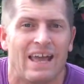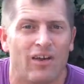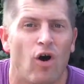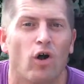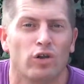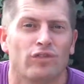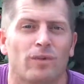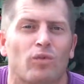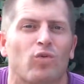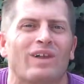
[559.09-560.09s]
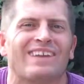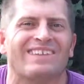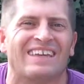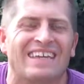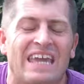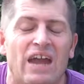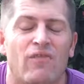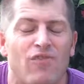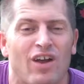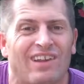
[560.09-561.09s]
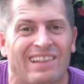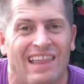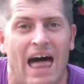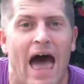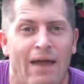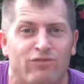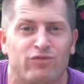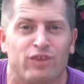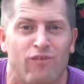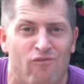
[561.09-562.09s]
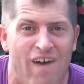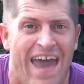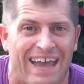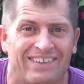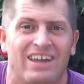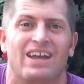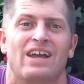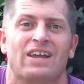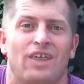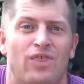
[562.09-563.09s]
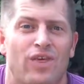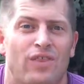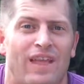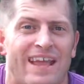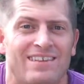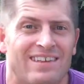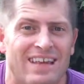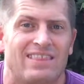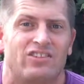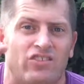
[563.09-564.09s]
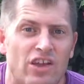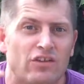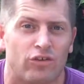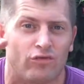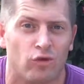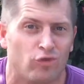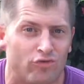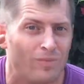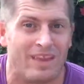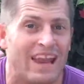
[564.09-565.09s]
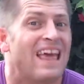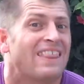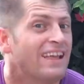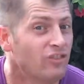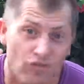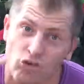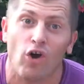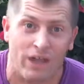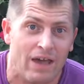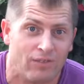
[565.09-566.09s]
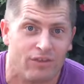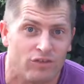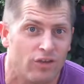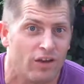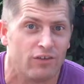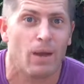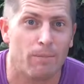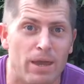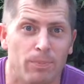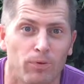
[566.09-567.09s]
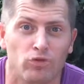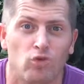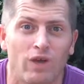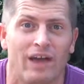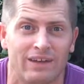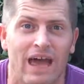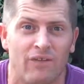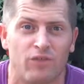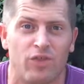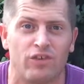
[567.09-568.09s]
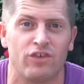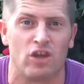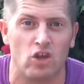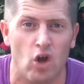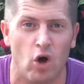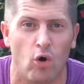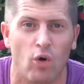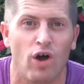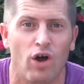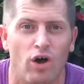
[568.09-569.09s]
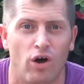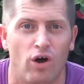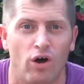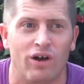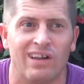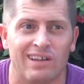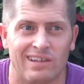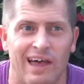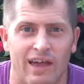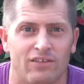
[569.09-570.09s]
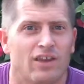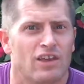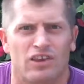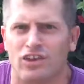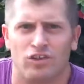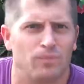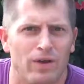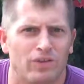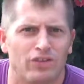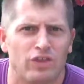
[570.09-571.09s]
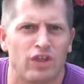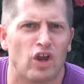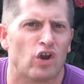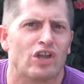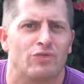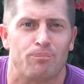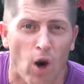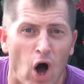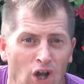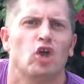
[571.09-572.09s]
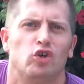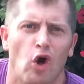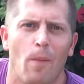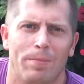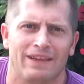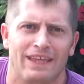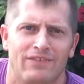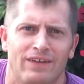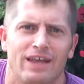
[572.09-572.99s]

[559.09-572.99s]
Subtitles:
And all of them were willing to give their lives for the fact that they say that Jesus rose from the dead. That's strong evidence, you guys. People do not die for things they know are lies. The conspiracy theory is bunk. Don't believe it.